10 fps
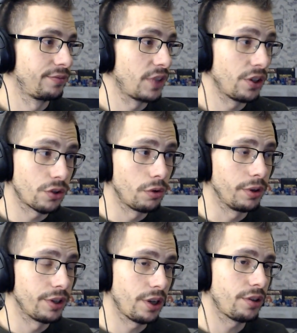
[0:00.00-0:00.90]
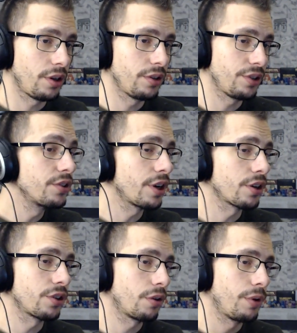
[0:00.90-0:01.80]
It's cool. It's
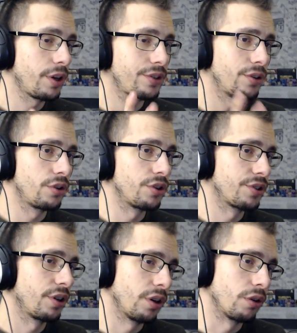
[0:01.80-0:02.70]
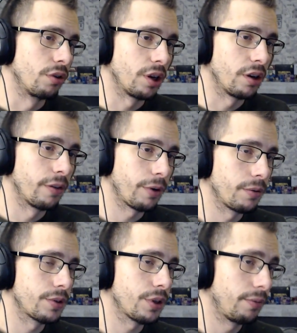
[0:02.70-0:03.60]
actually quite a synergistic and good kit, if I
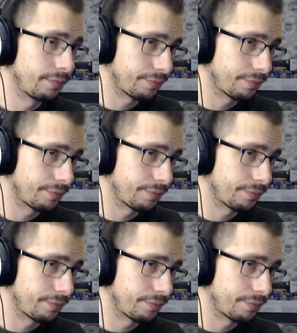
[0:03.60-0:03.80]
would say.